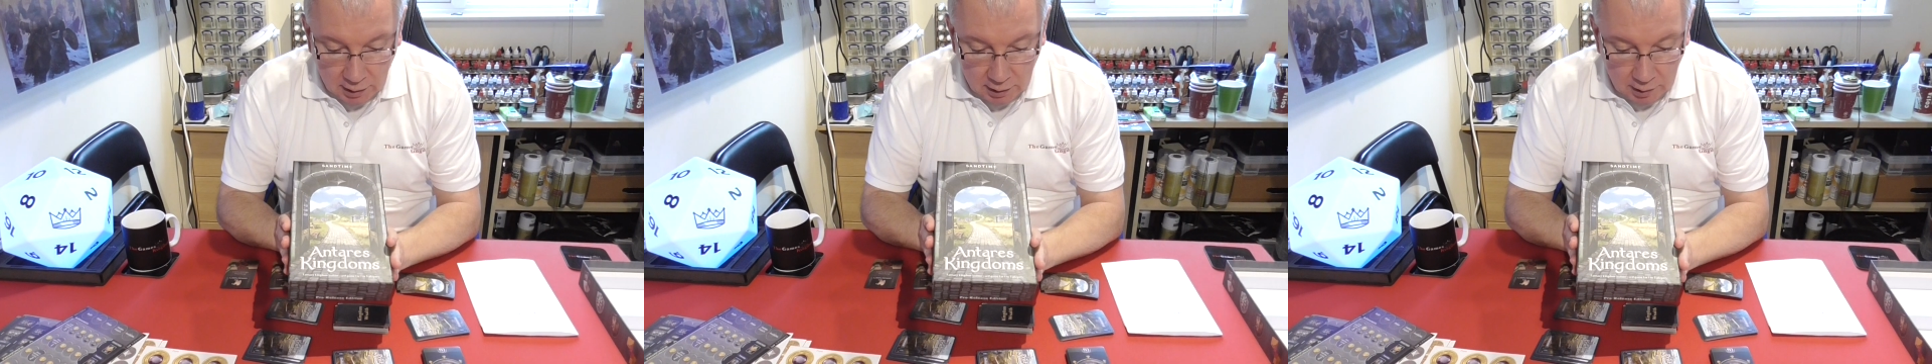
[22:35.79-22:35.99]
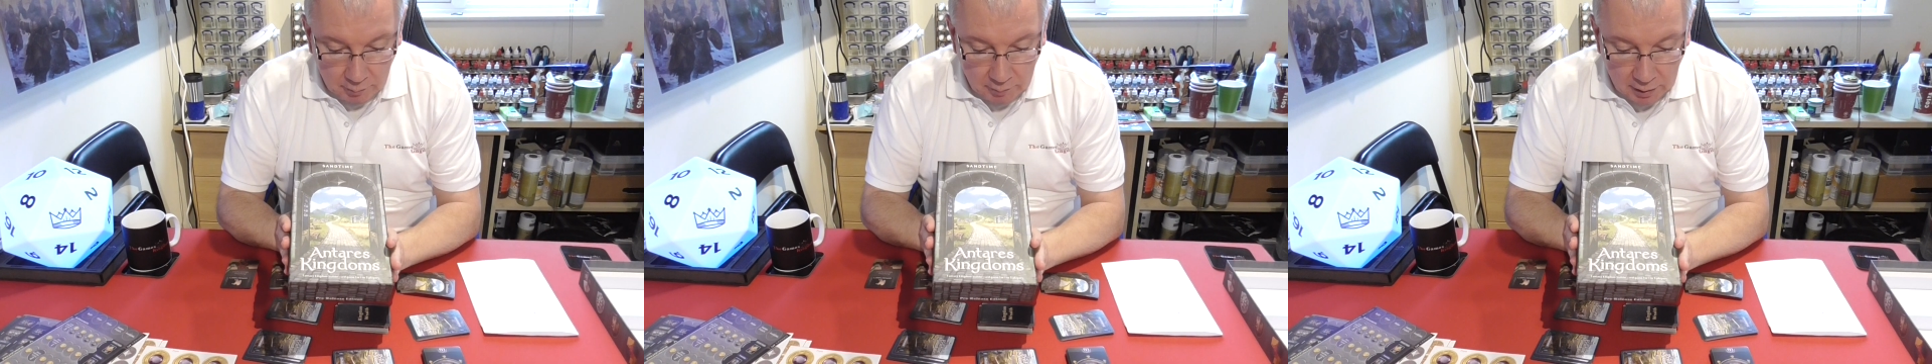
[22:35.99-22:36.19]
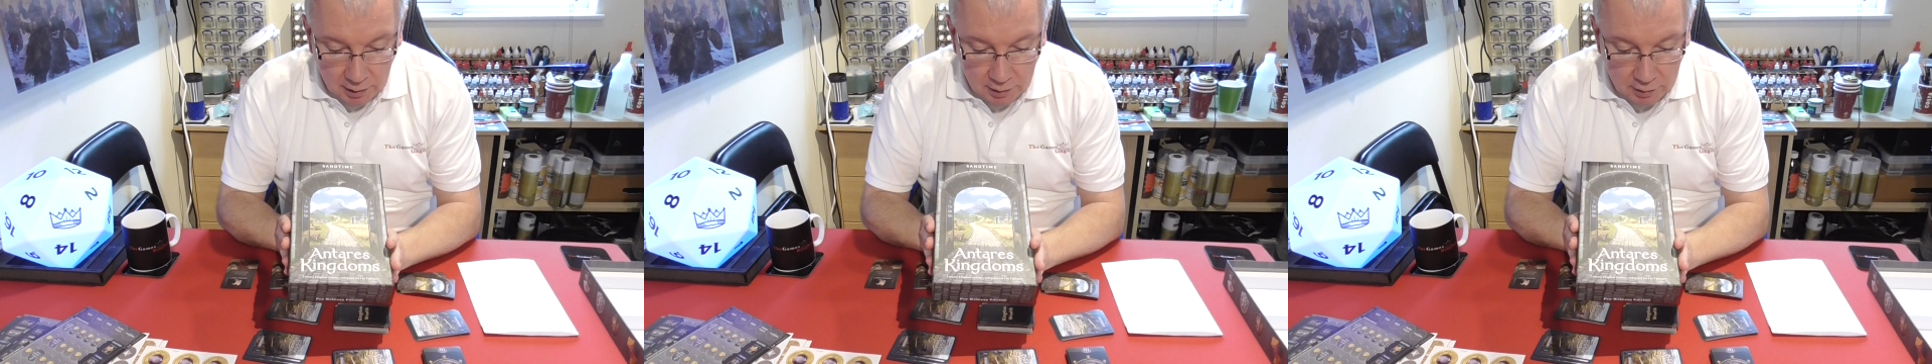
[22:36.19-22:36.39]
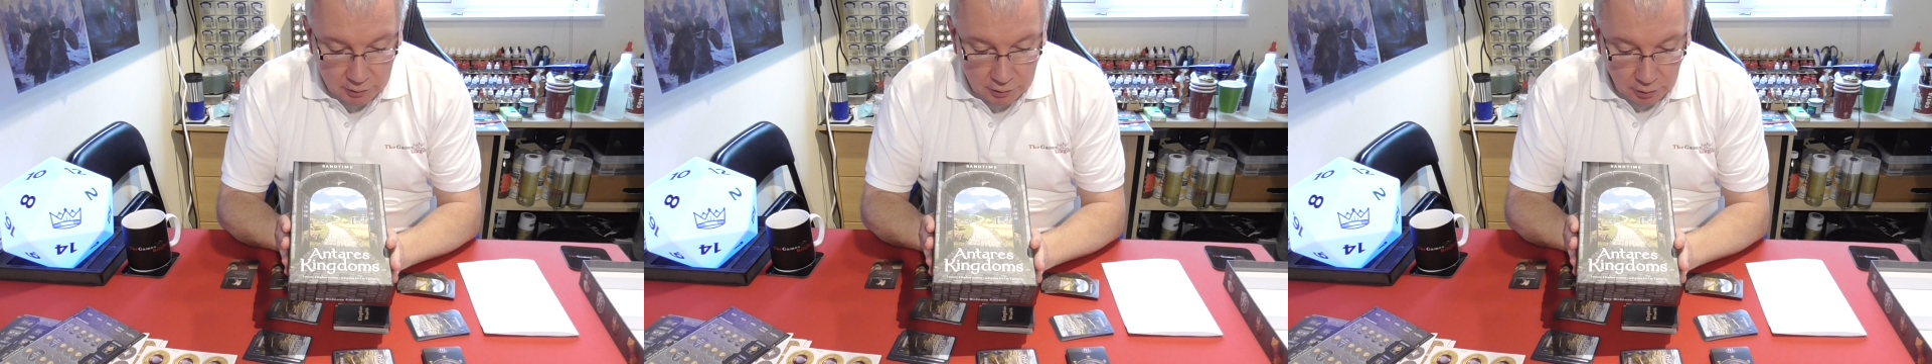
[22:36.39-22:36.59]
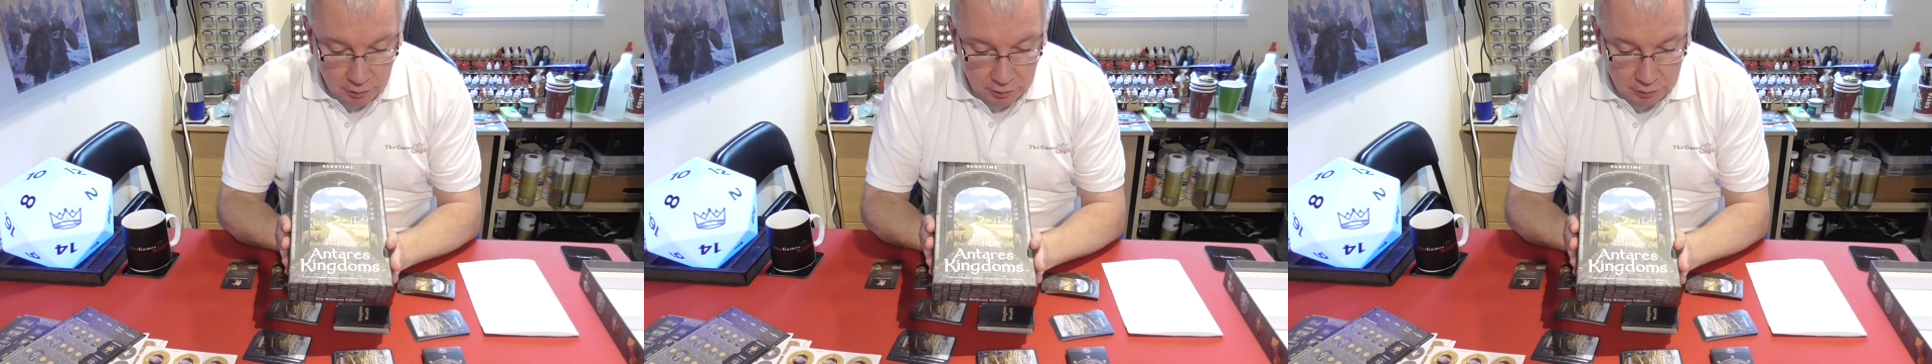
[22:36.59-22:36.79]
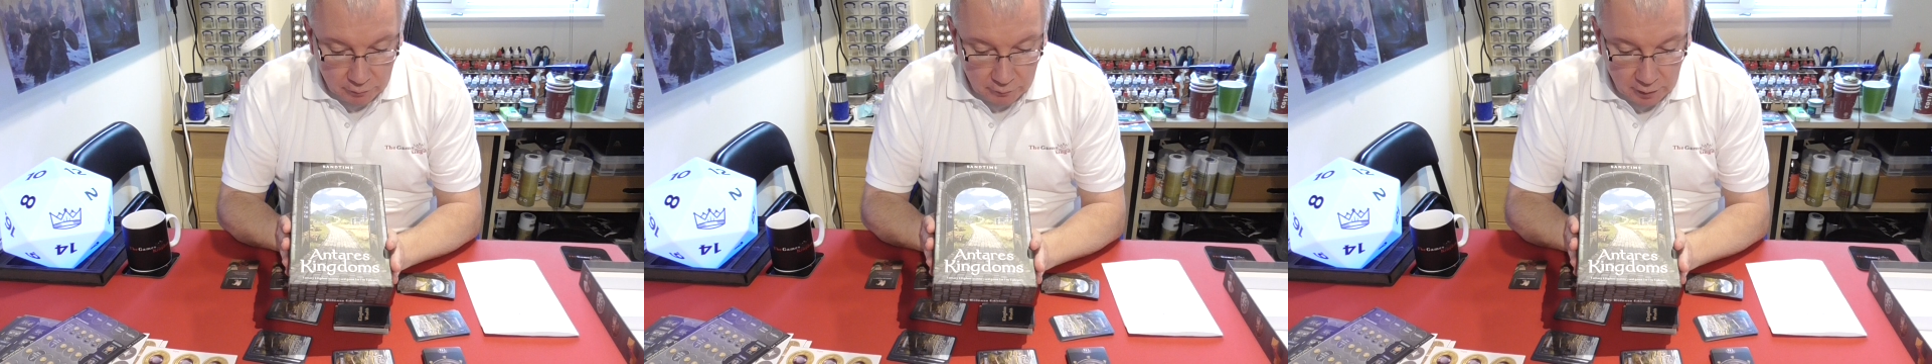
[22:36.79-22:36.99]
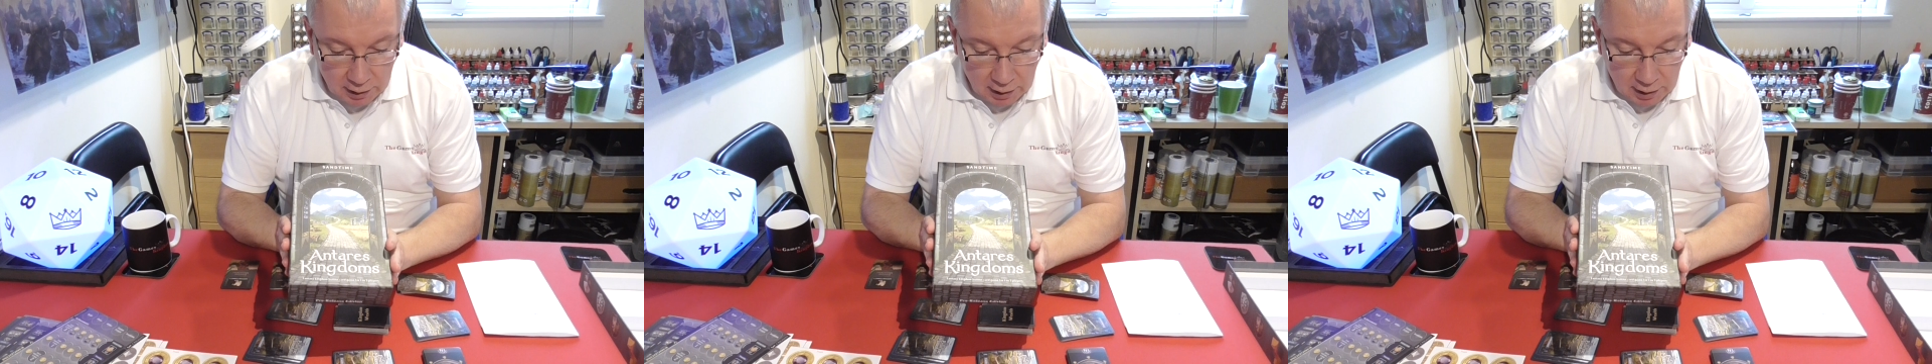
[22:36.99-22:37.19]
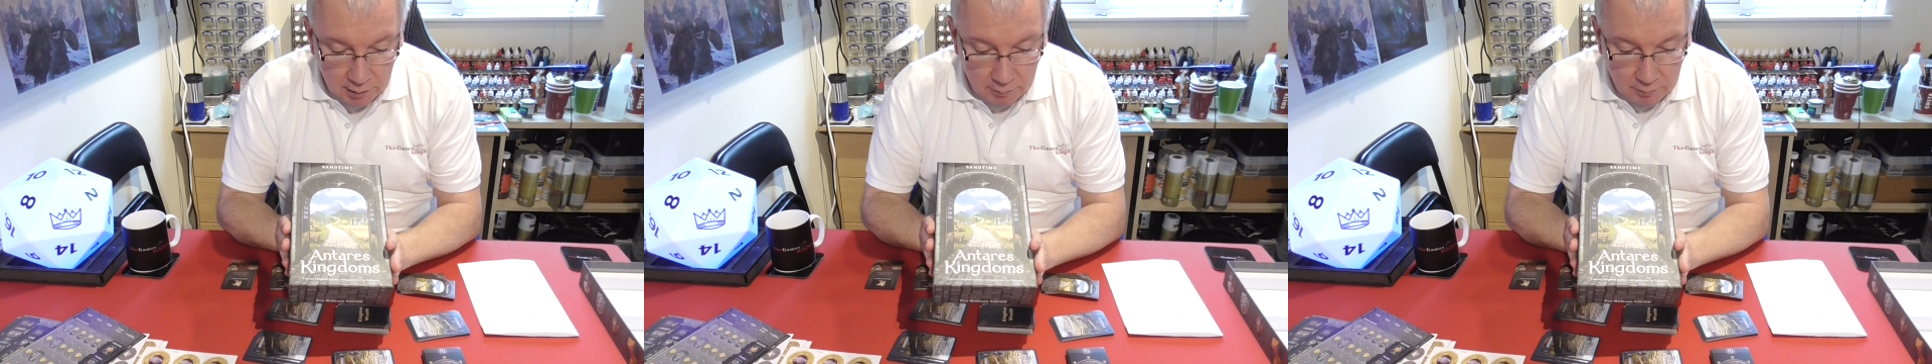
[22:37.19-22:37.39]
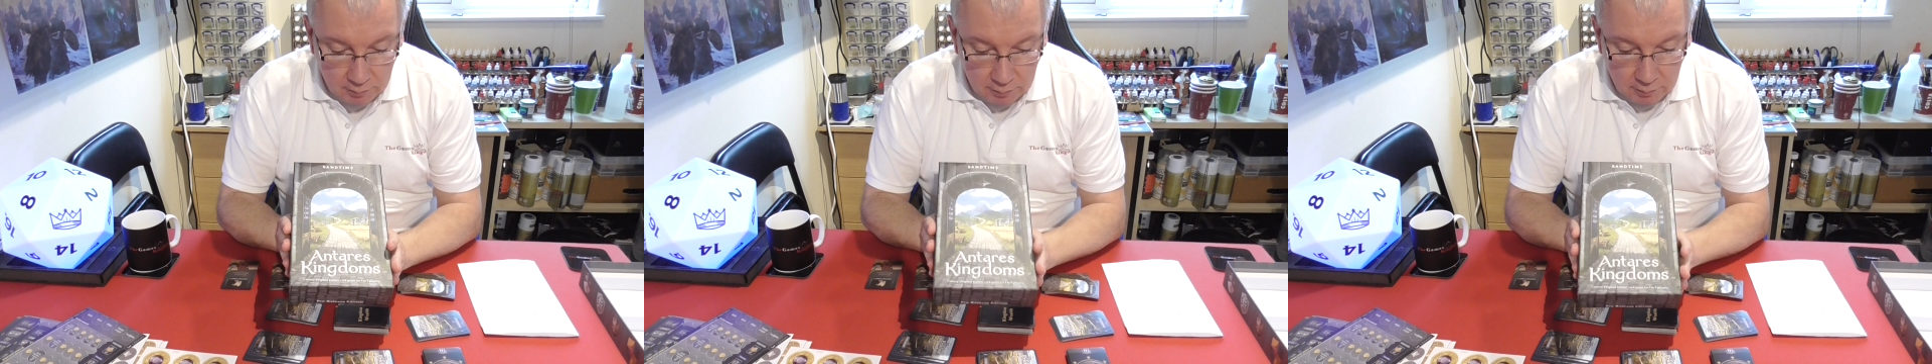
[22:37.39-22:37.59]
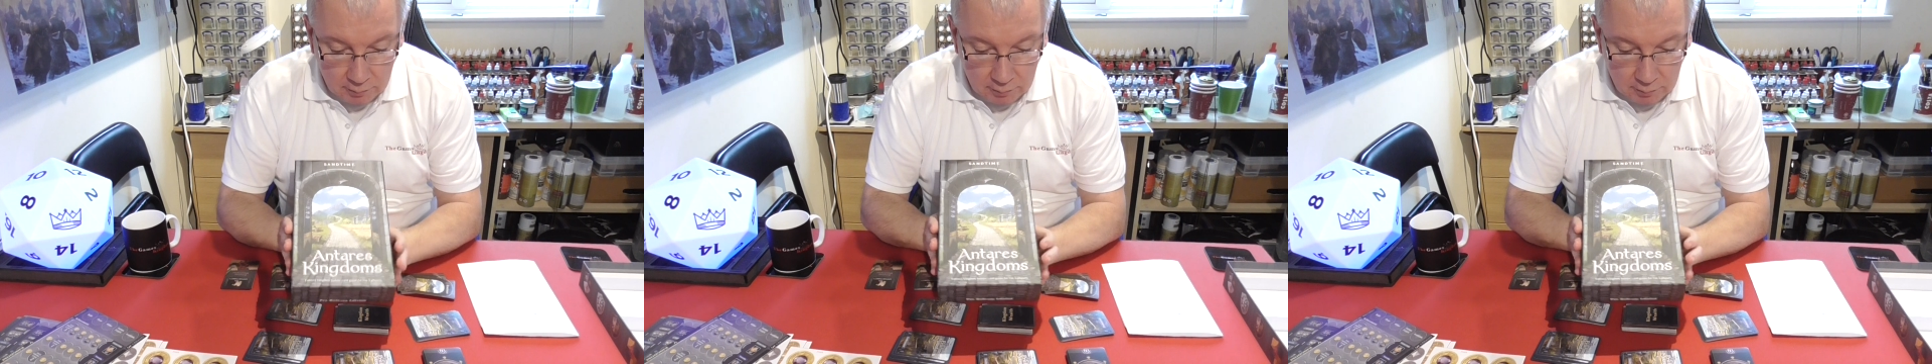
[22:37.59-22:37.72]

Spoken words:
at the minute the size of the game